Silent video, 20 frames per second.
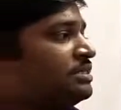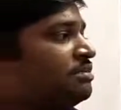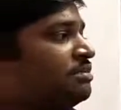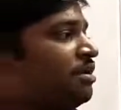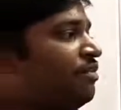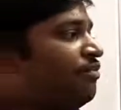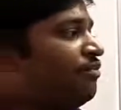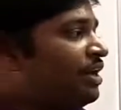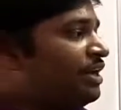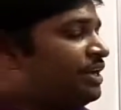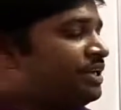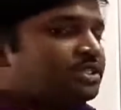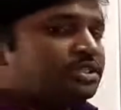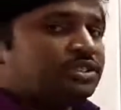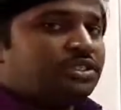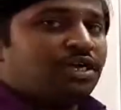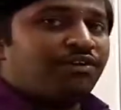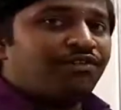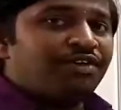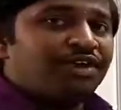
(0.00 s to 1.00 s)
of addition
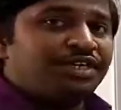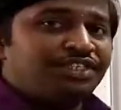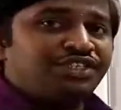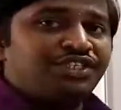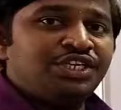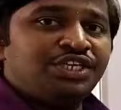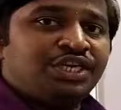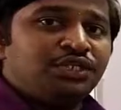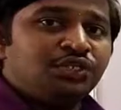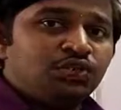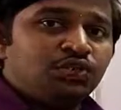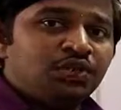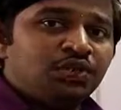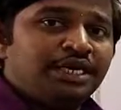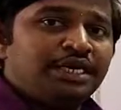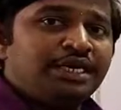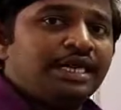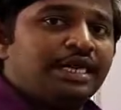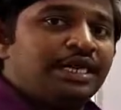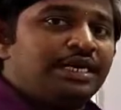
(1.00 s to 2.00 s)
of HCN to
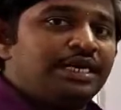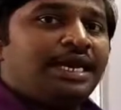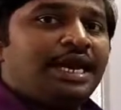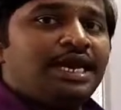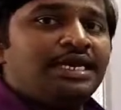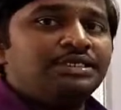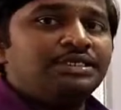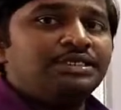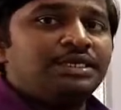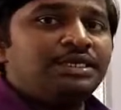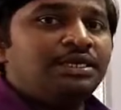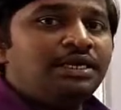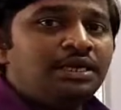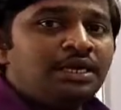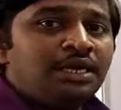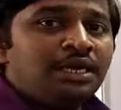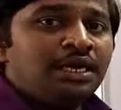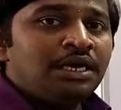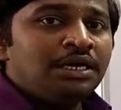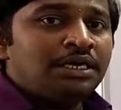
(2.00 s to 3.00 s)
any aldehydes and
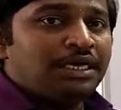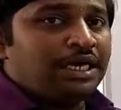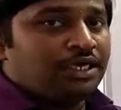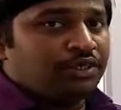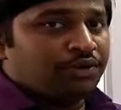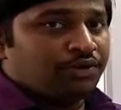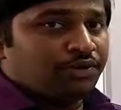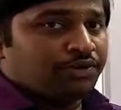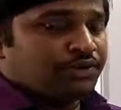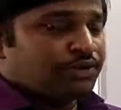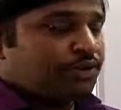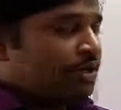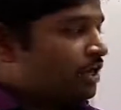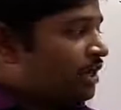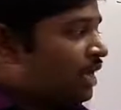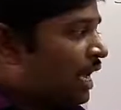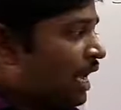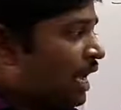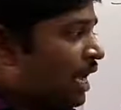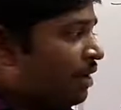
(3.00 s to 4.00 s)
ketones.
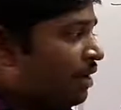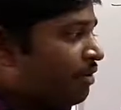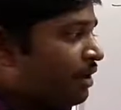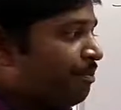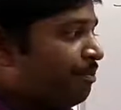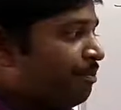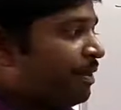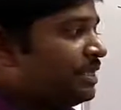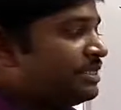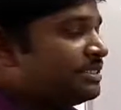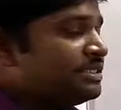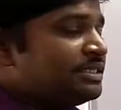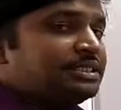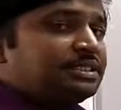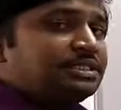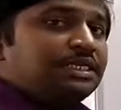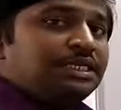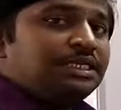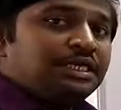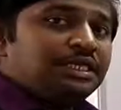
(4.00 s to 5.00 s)
I have
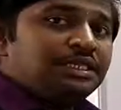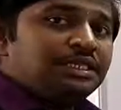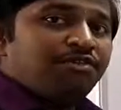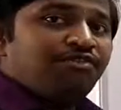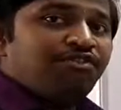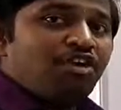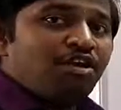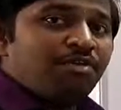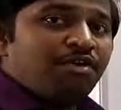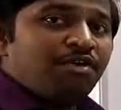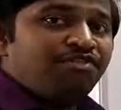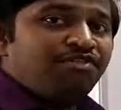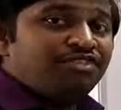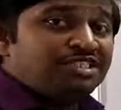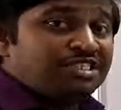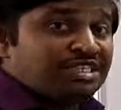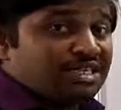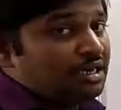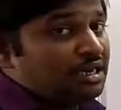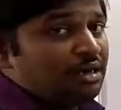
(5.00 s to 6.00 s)
represented in the form of
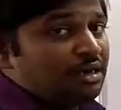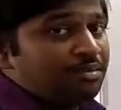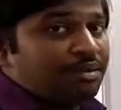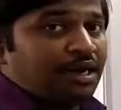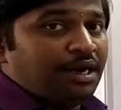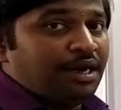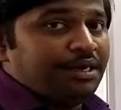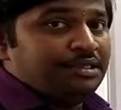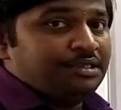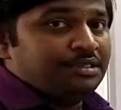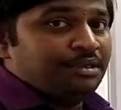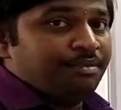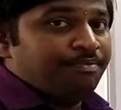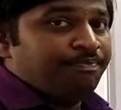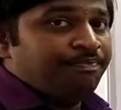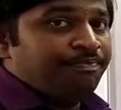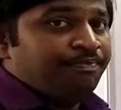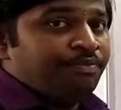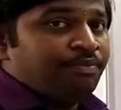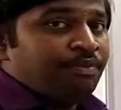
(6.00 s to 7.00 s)
general mechanism.
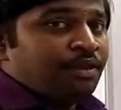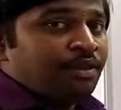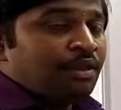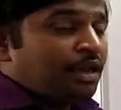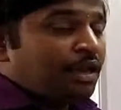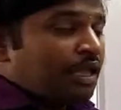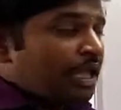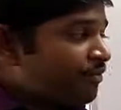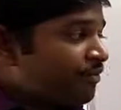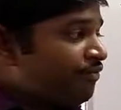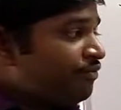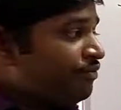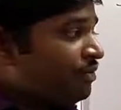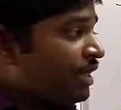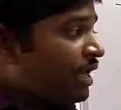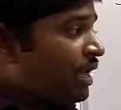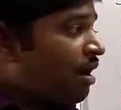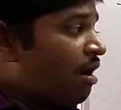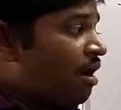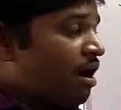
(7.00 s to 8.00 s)
If
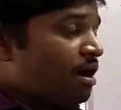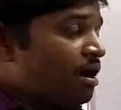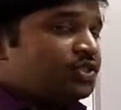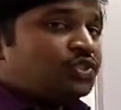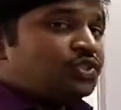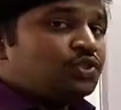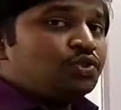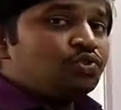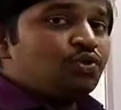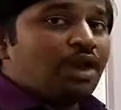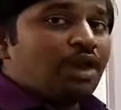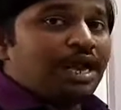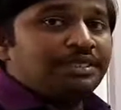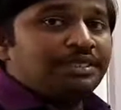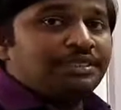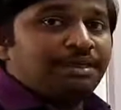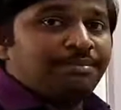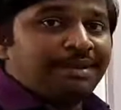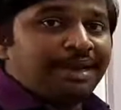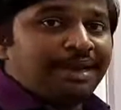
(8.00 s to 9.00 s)
they ask to write
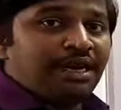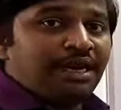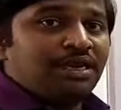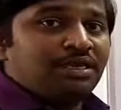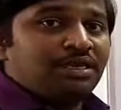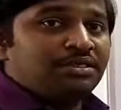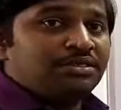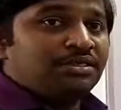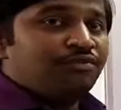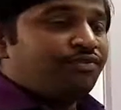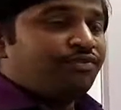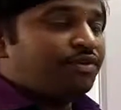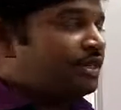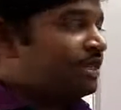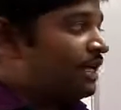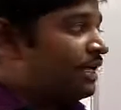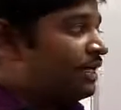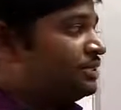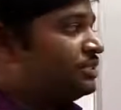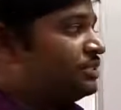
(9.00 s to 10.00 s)
the mechanism for the
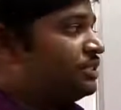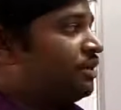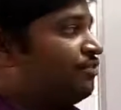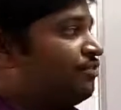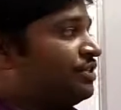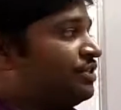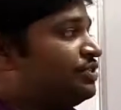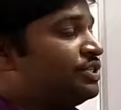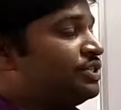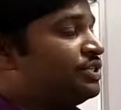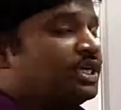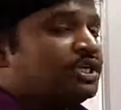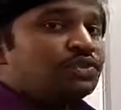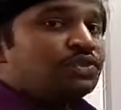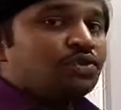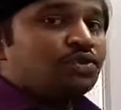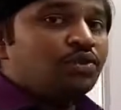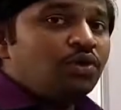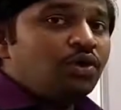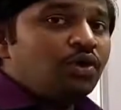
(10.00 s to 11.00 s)
addition of HCN
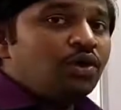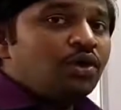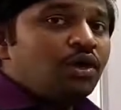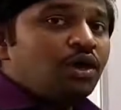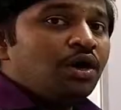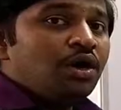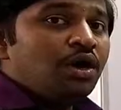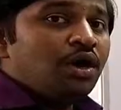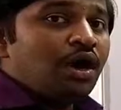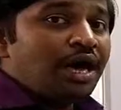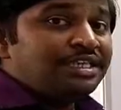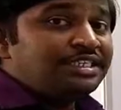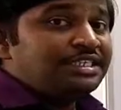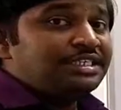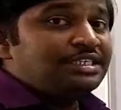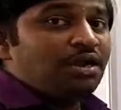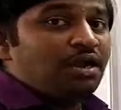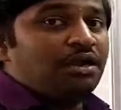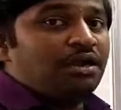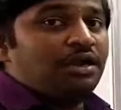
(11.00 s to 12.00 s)
to
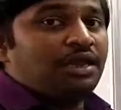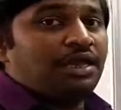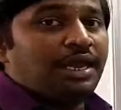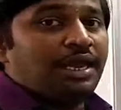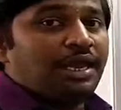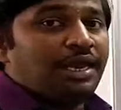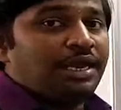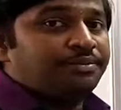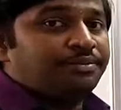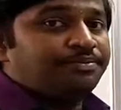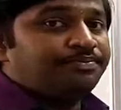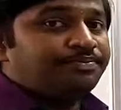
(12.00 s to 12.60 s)
acetaldehyde,